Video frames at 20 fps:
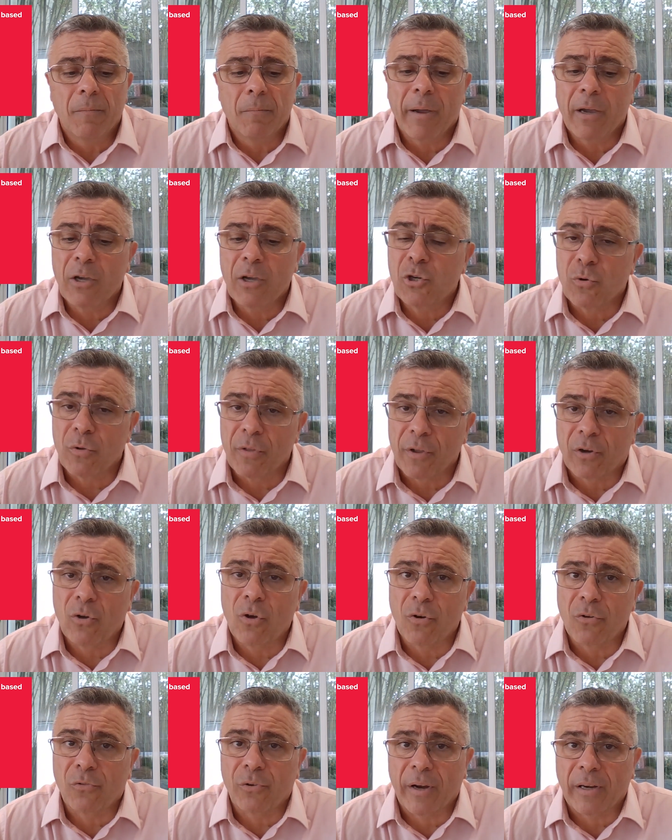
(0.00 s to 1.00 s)
Make sure the
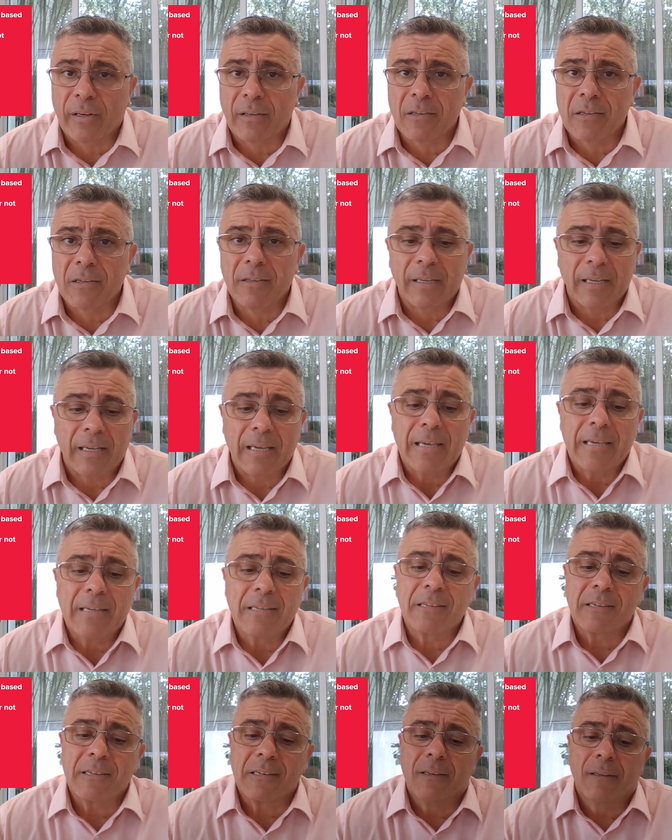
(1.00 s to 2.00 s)
contractor
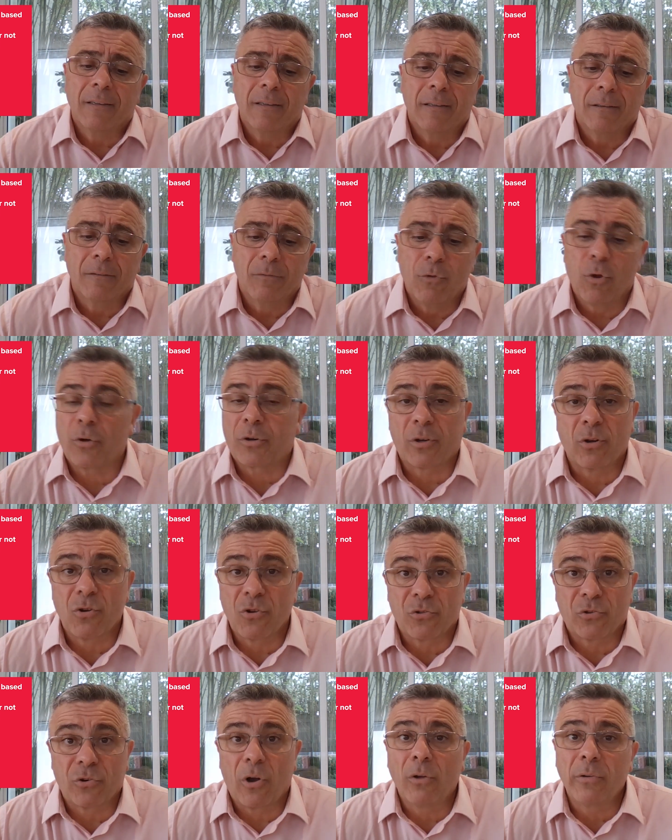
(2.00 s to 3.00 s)
is not
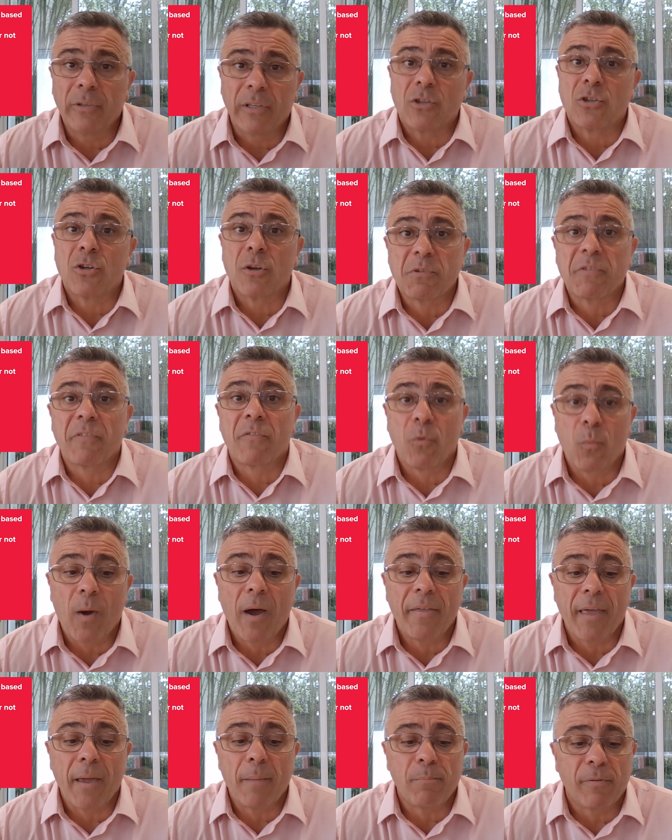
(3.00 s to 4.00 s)
controlled in terms of the
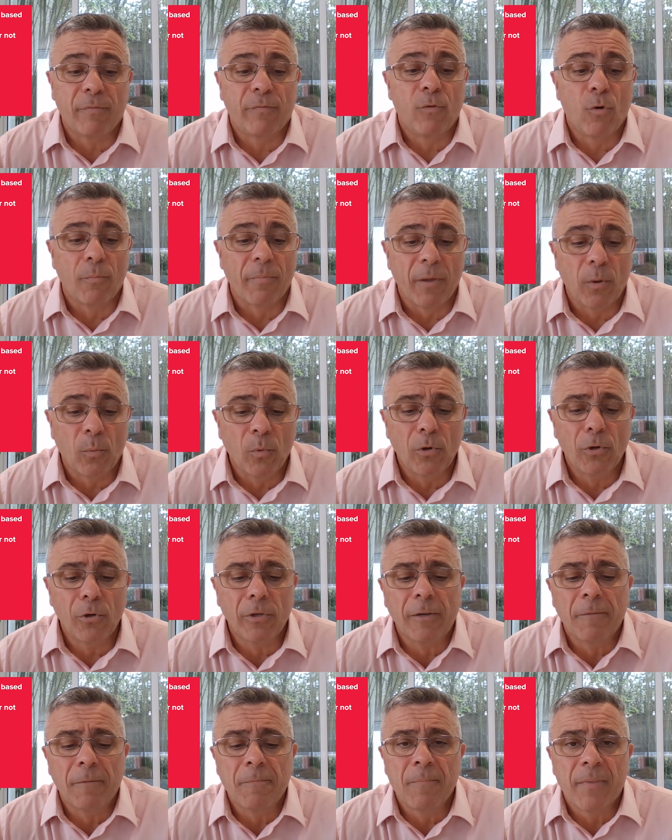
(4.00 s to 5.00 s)
way they perform their
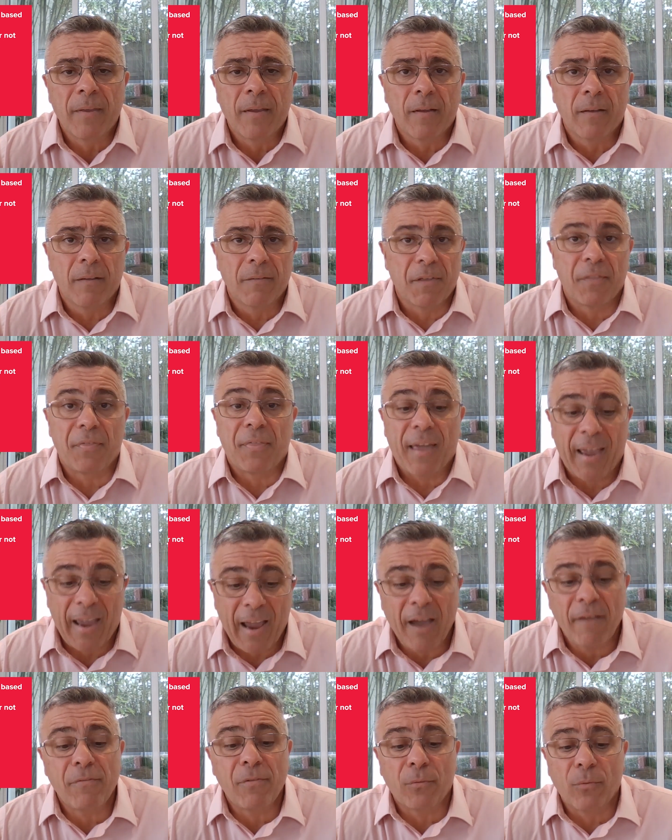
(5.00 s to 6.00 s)
work, that they
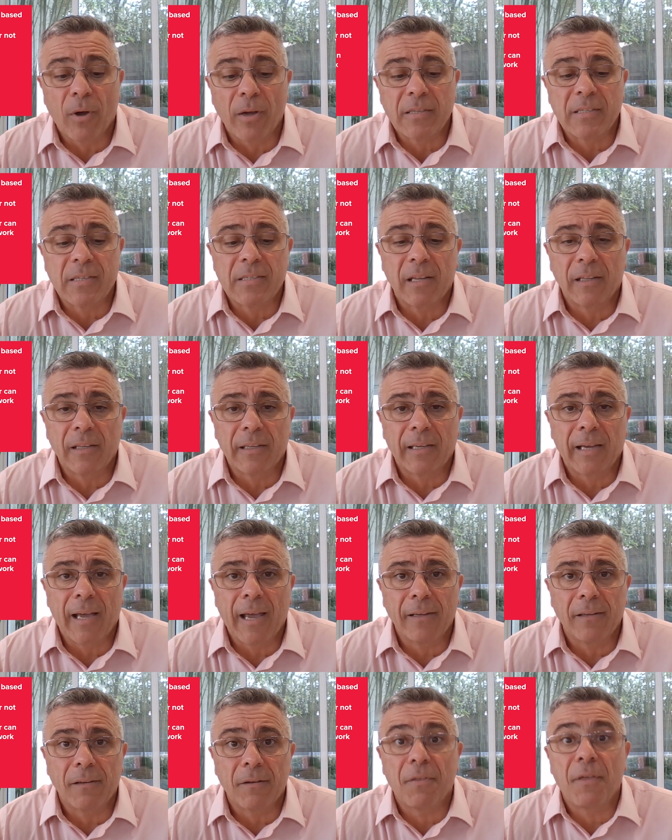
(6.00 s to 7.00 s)
have the right to
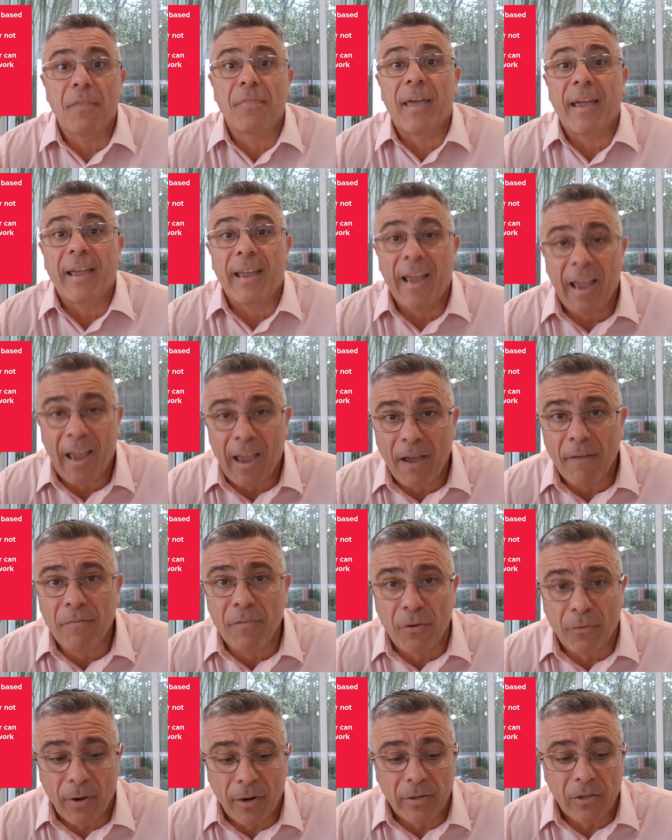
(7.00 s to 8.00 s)
delegate, that they have
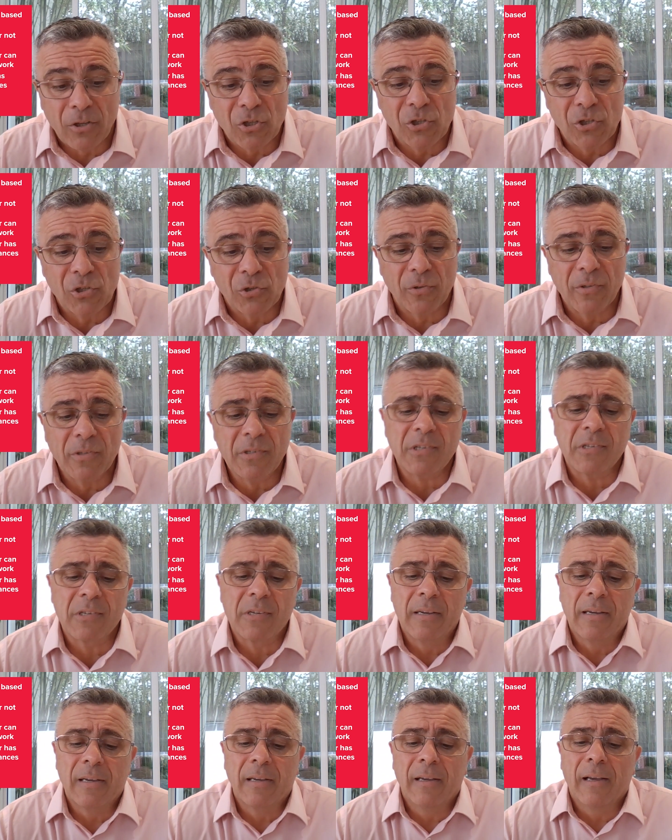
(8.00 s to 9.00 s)
their own insurance,
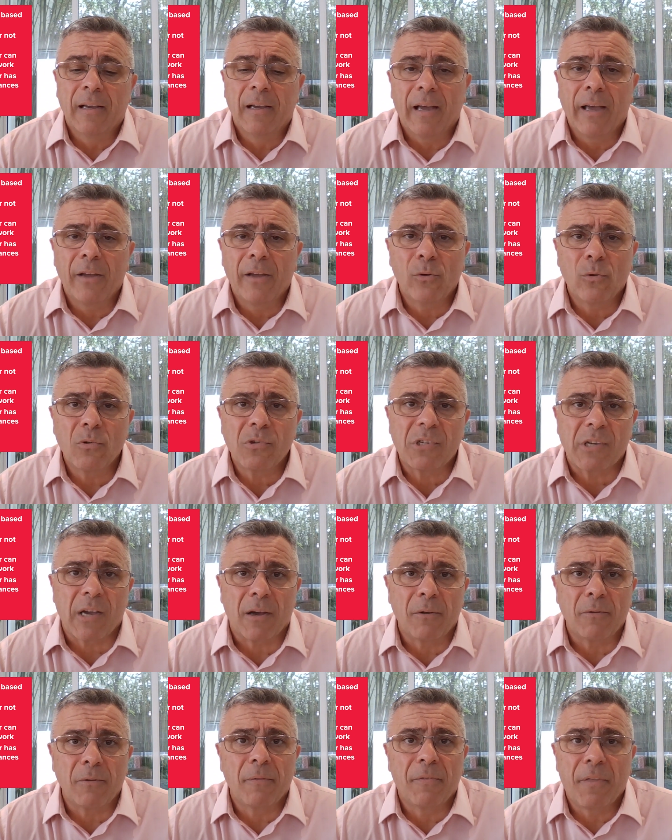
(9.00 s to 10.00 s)
and
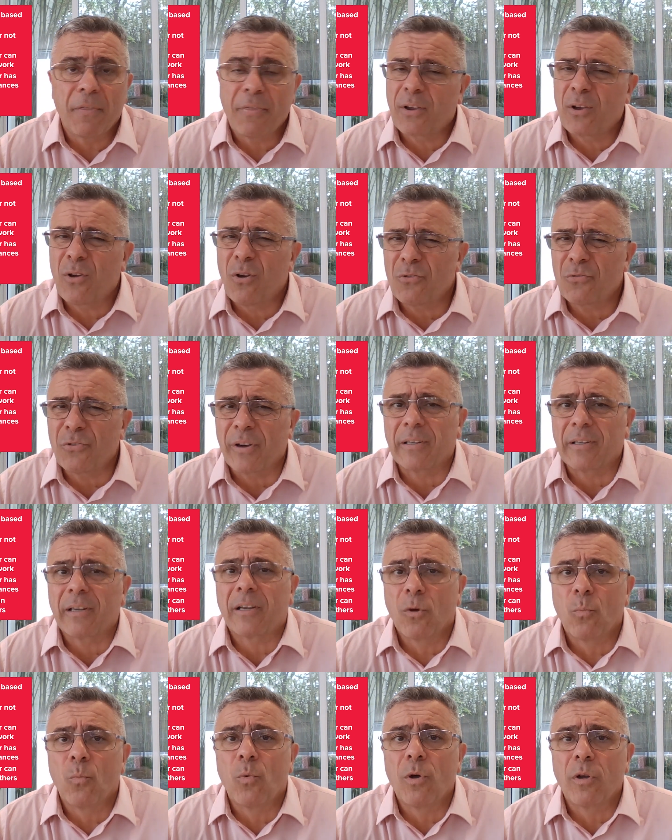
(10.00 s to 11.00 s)
also that the contractor
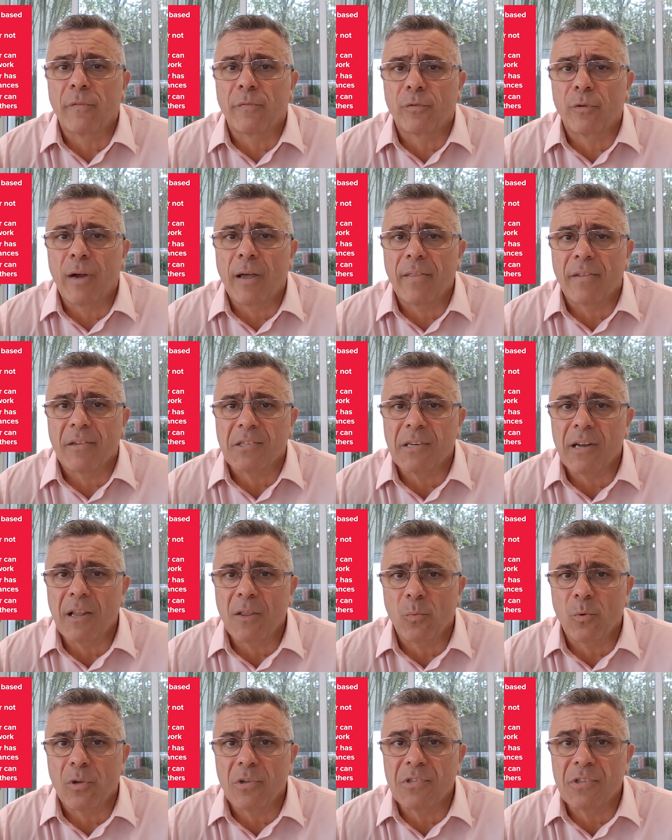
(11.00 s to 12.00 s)
can work for others. In
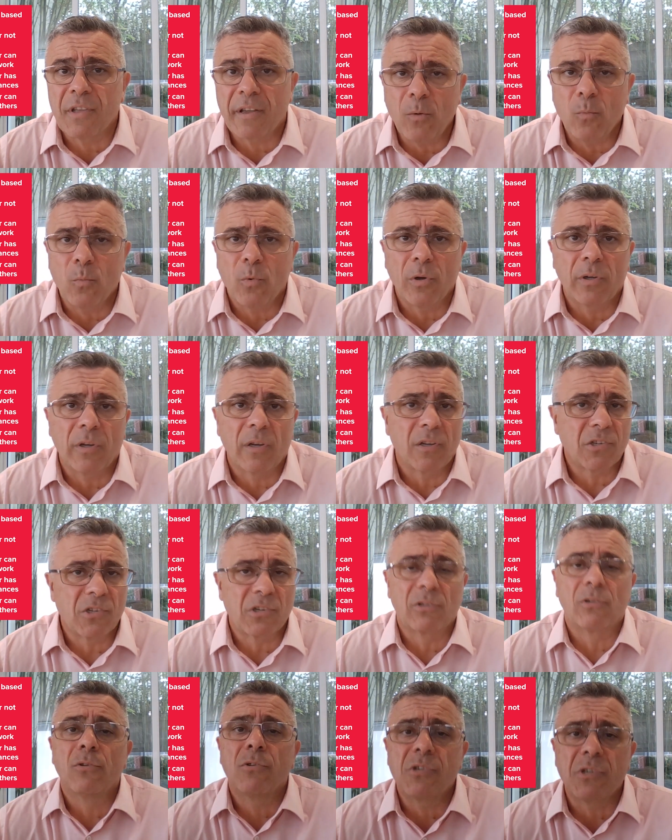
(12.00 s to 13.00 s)
other words, they don't work
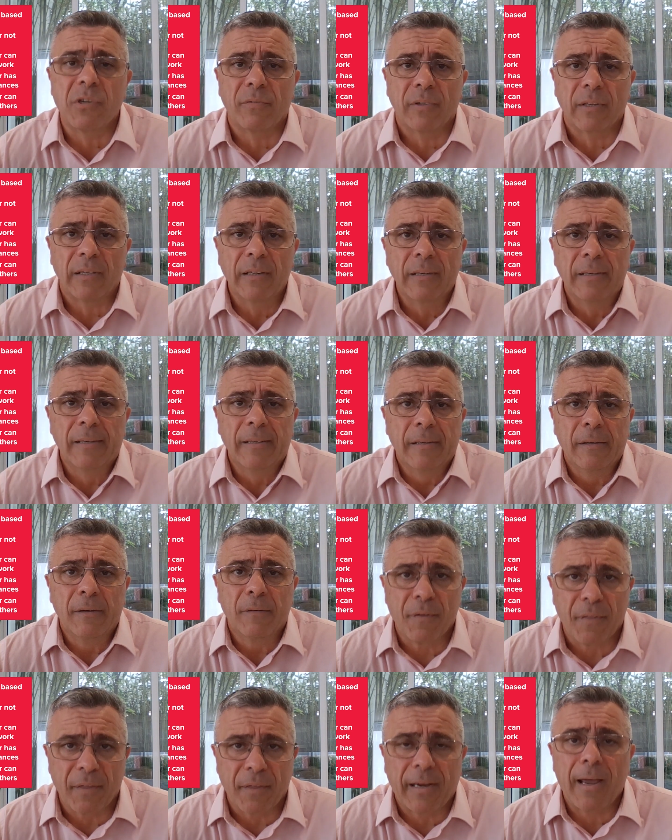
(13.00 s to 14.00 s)
exclusively
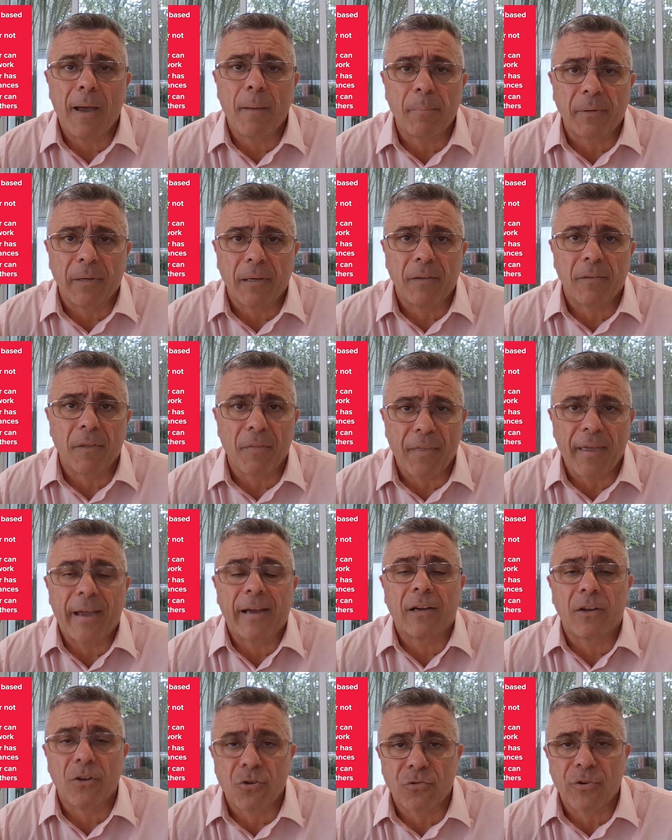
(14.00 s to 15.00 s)
for the company that they
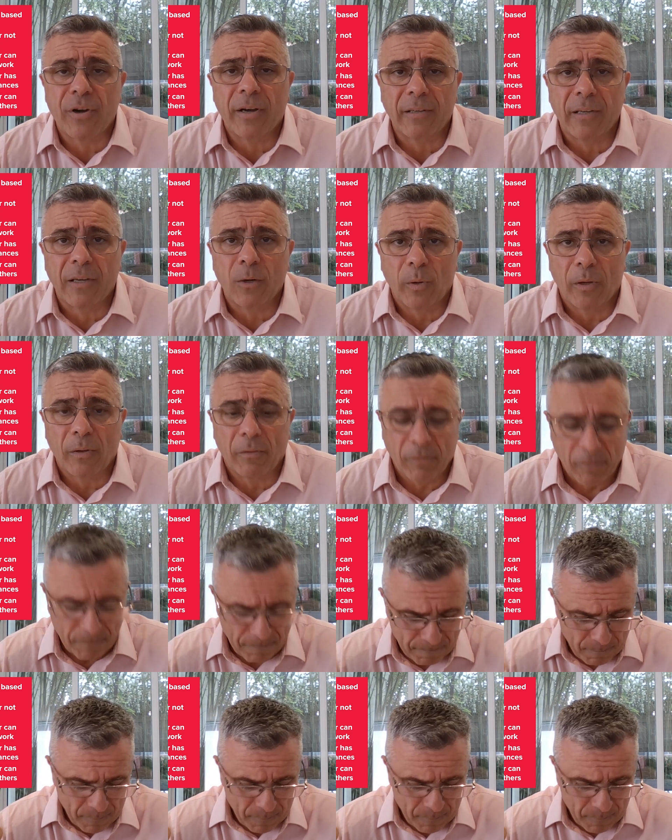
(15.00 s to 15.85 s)
are contracting with.